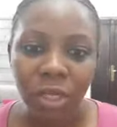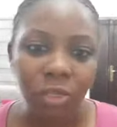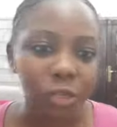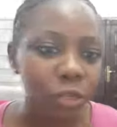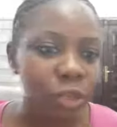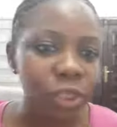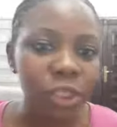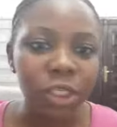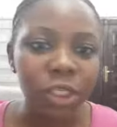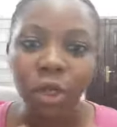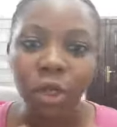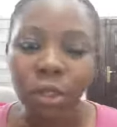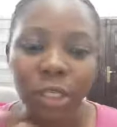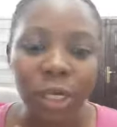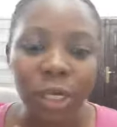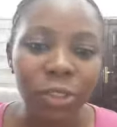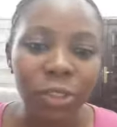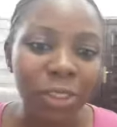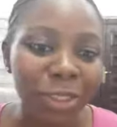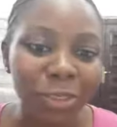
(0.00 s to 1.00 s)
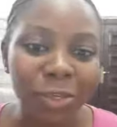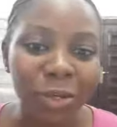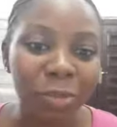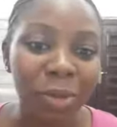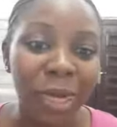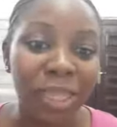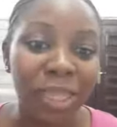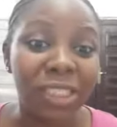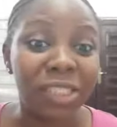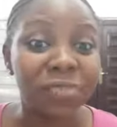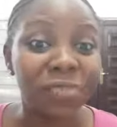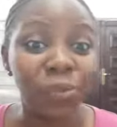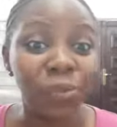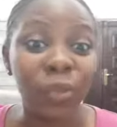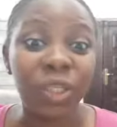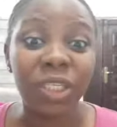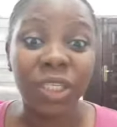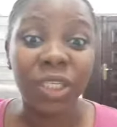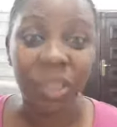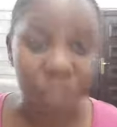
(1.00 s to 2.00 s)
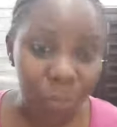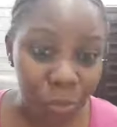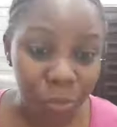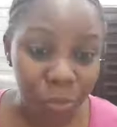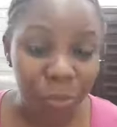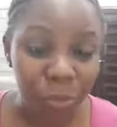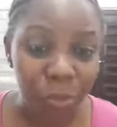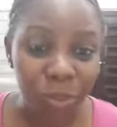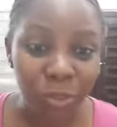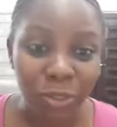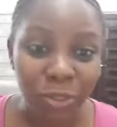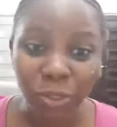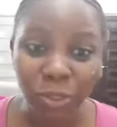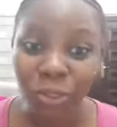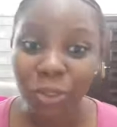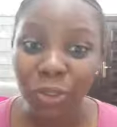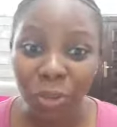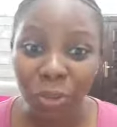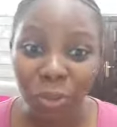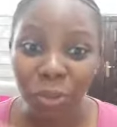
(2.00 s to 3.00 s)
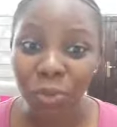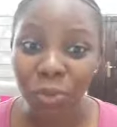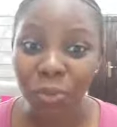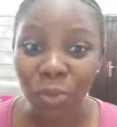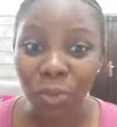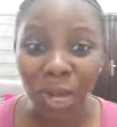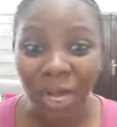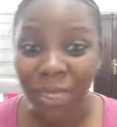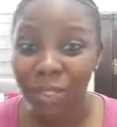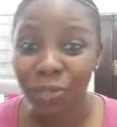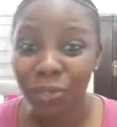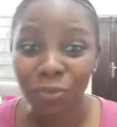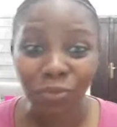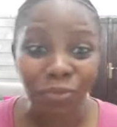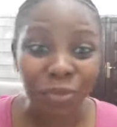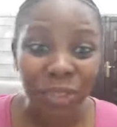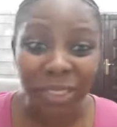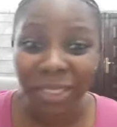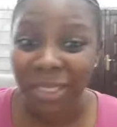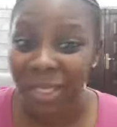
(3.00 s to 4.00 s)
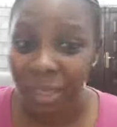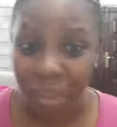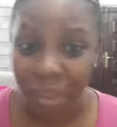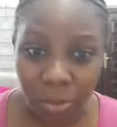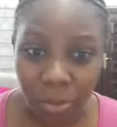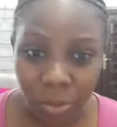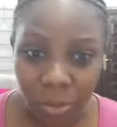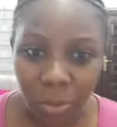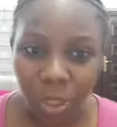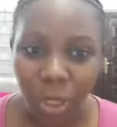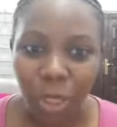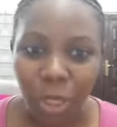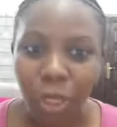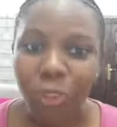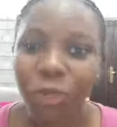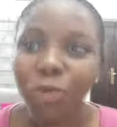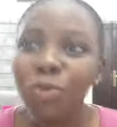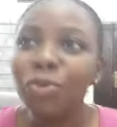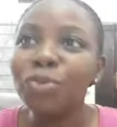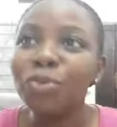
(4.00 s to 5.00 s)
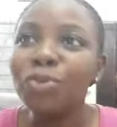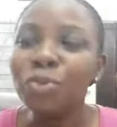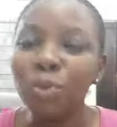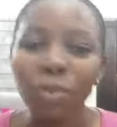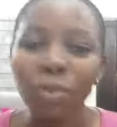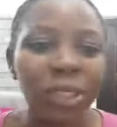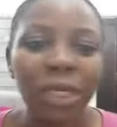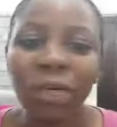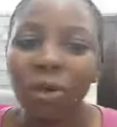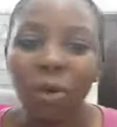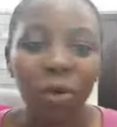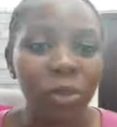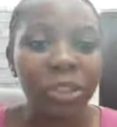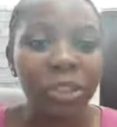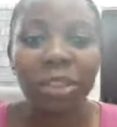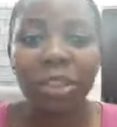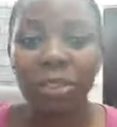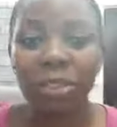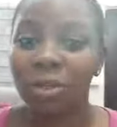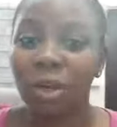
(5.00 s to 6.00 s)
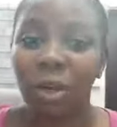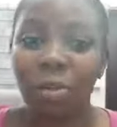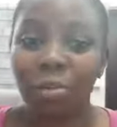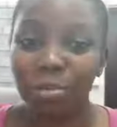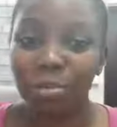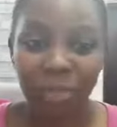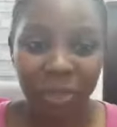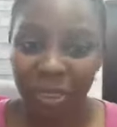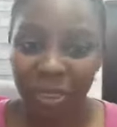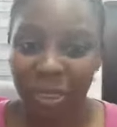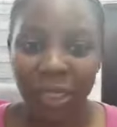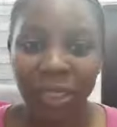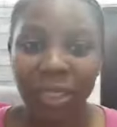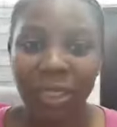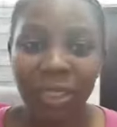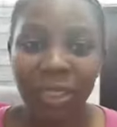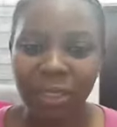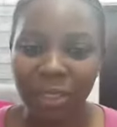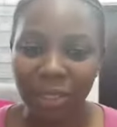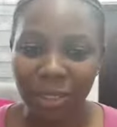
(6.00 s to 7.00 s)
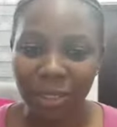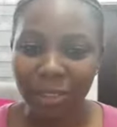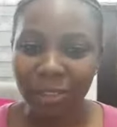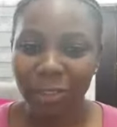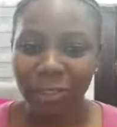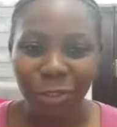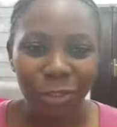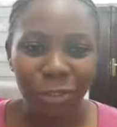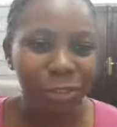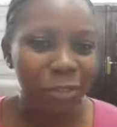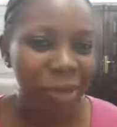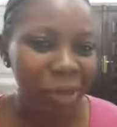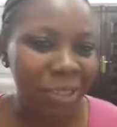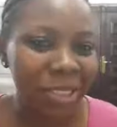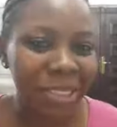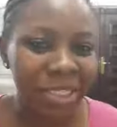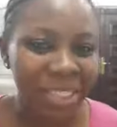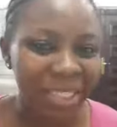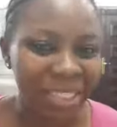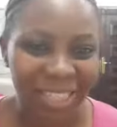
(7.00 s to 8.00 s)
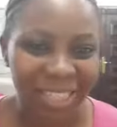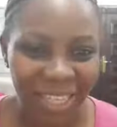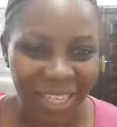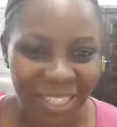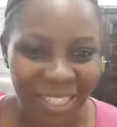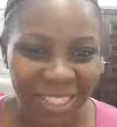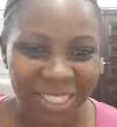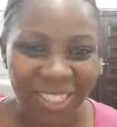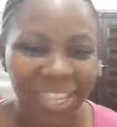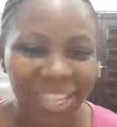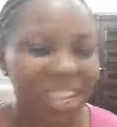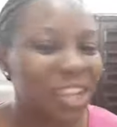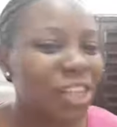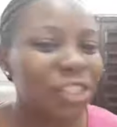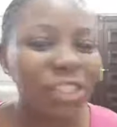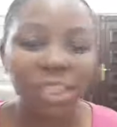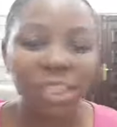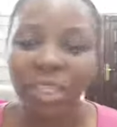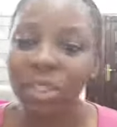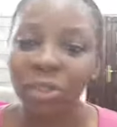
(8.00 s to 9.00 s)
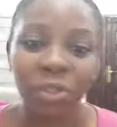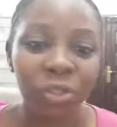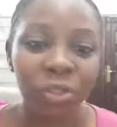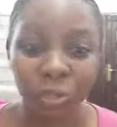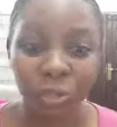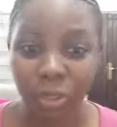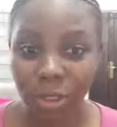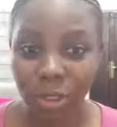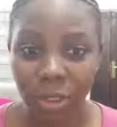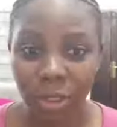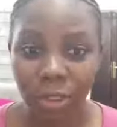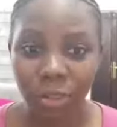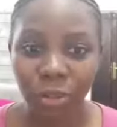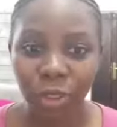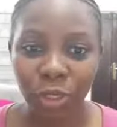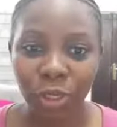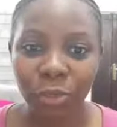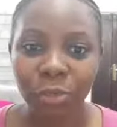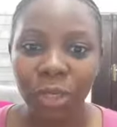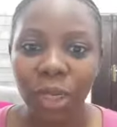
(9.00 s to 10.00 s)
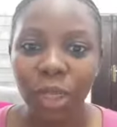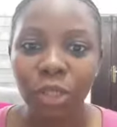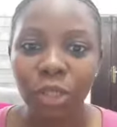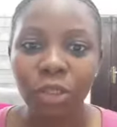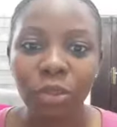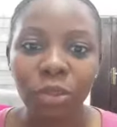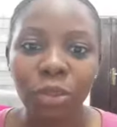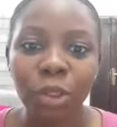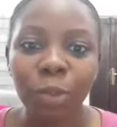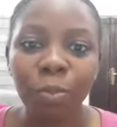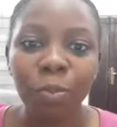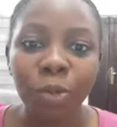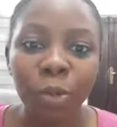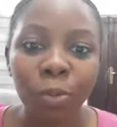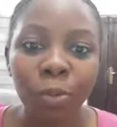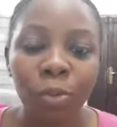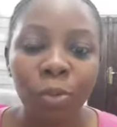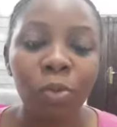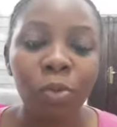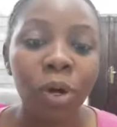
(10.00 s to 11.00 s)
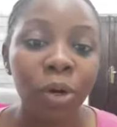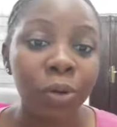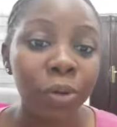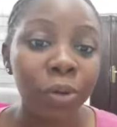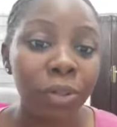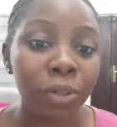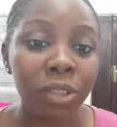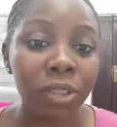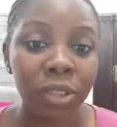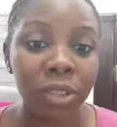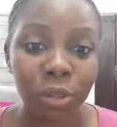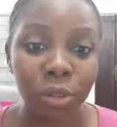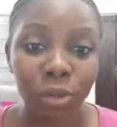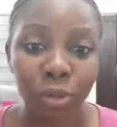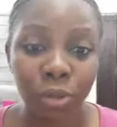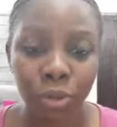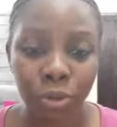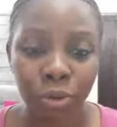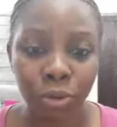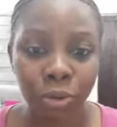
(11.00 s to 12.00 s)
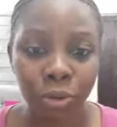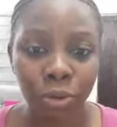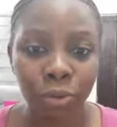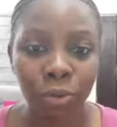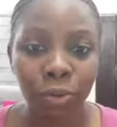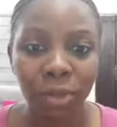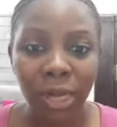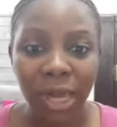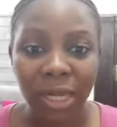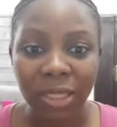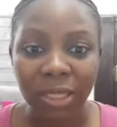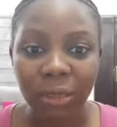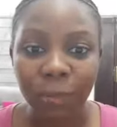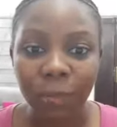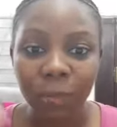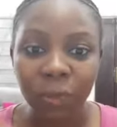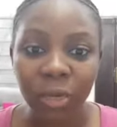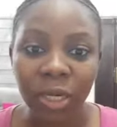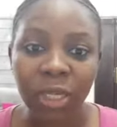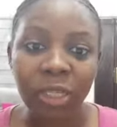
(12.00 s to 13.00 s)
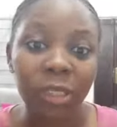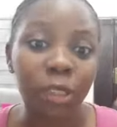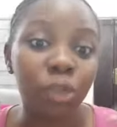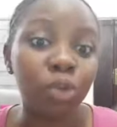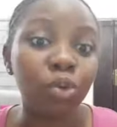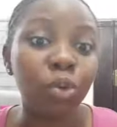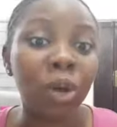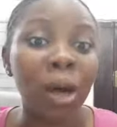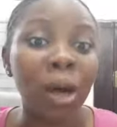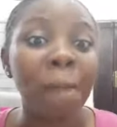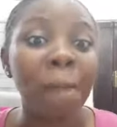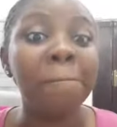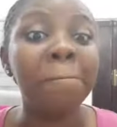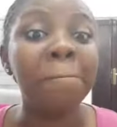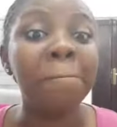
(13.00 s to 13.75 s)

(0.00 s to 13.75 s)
So they're on Instagram as retail. So they're going to sell to you as retail. So they're not on Instagram basically. Do you understand? These guys are not on Instagram. So the people who are going to sell to you at the price that you can